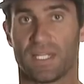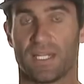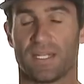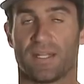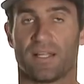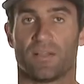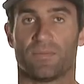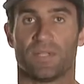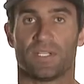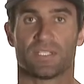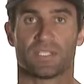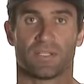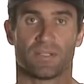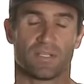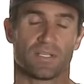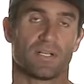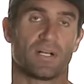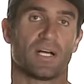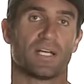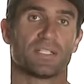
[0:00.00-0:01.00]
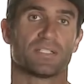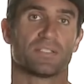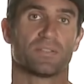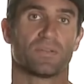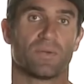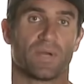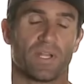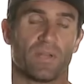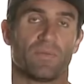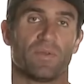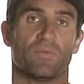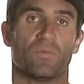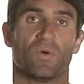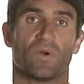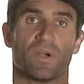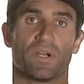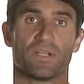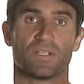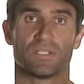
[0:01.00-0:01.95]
helmet's going to cost quite a bit more.